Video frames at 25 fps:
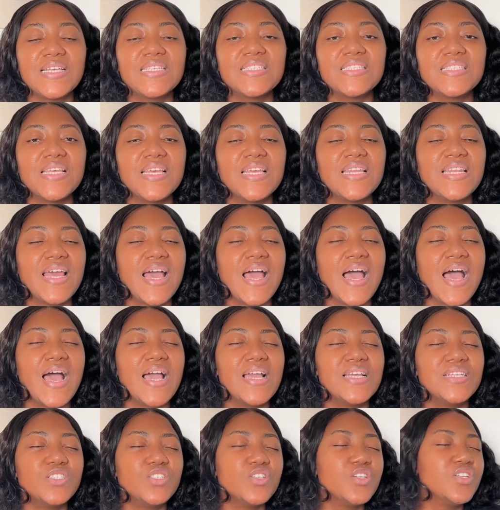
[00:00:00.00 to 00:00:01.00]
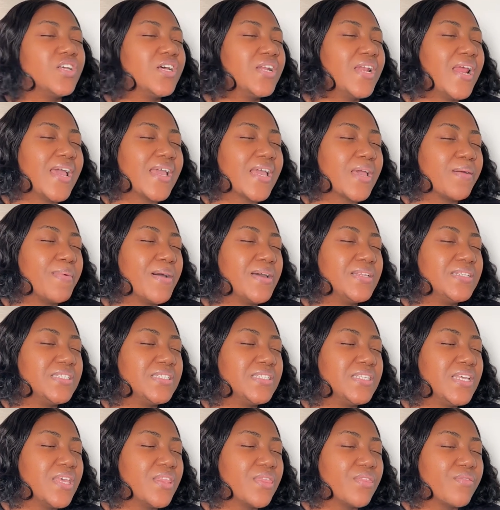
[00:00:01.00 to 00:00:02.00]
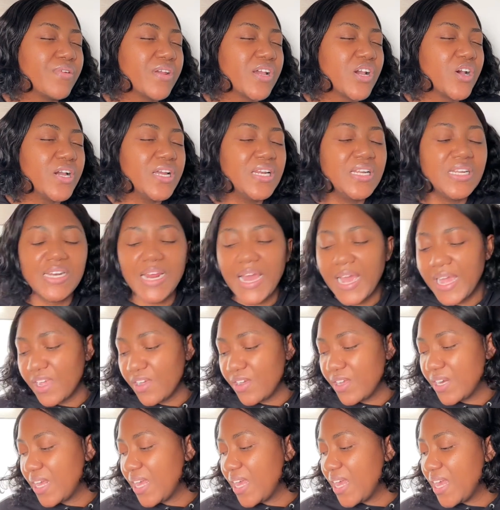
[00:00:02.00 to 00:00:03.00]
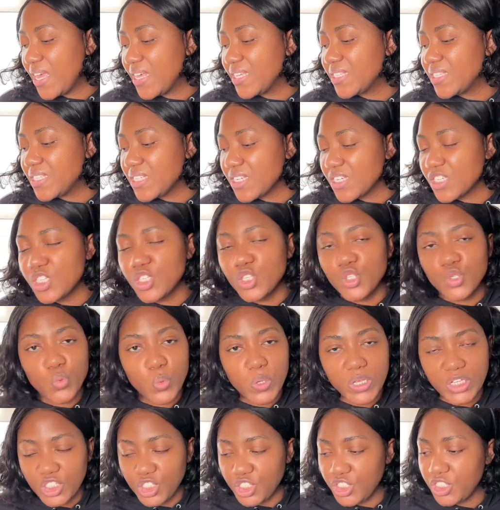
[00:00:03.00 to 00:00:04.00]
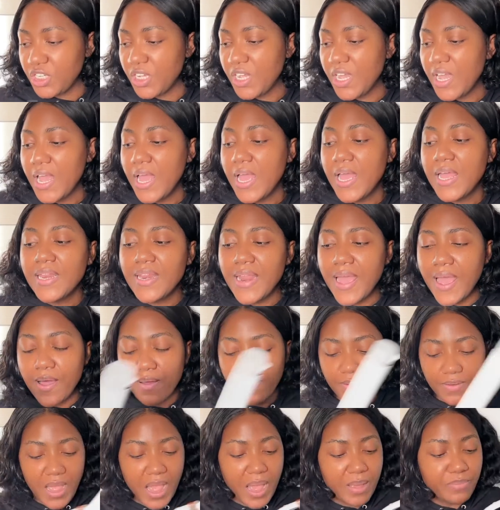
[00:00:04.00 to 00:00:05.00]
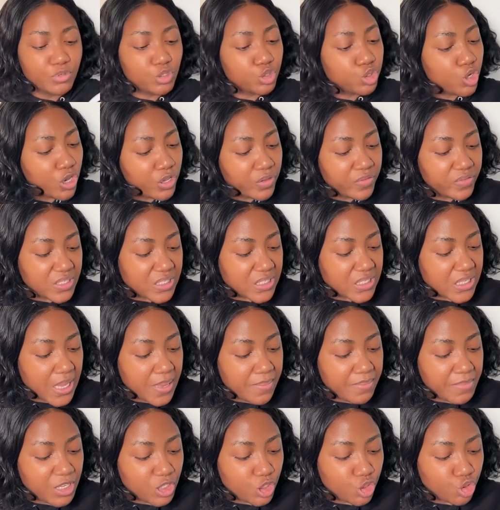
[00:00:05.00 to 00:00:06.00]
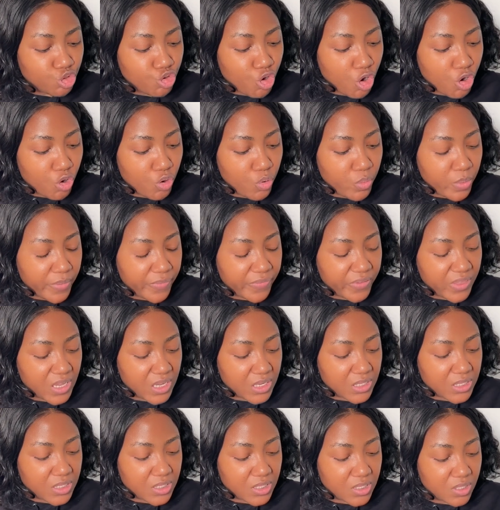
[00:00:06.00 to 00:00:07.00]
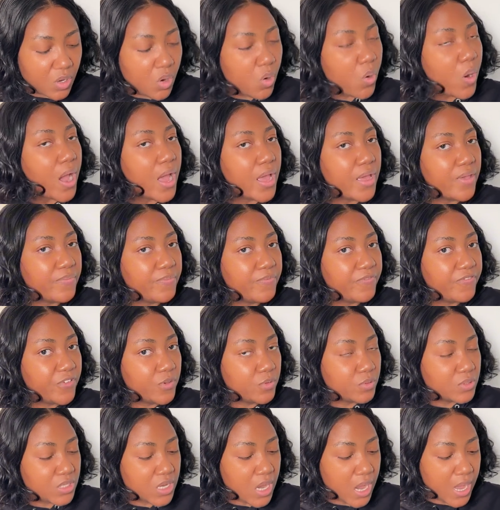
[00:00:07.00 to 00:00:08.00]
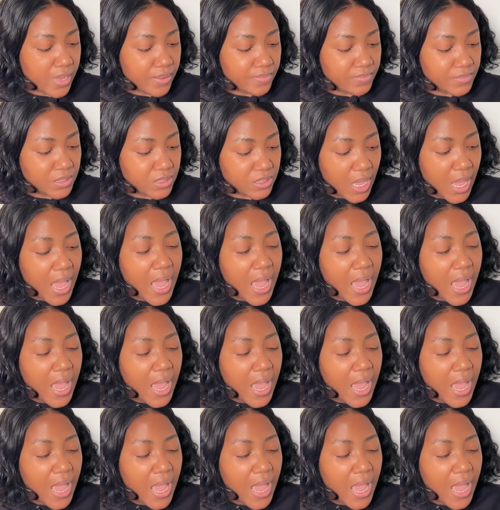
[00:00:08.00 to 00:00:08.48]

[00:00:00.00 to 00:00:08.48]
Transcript: thing that I do not like about the T3 curling iron is the switch. Now, I'm sure you've seen me struggle with this quite a few times.